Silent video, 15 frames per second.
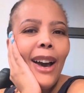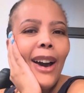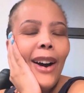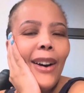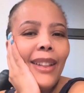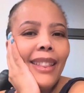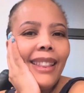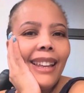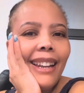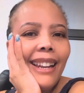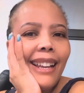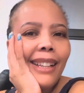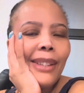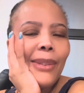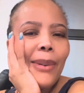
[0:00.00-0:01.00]
On the
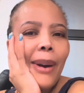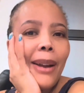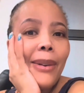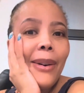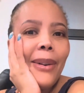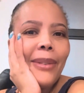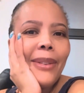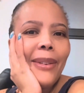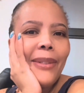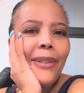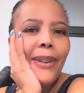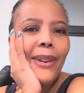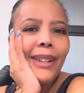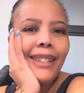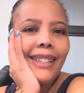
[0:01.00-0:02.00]
next one of the
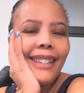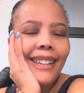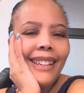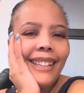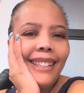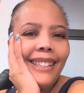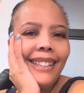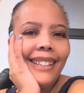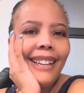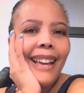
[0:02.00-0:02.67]
14.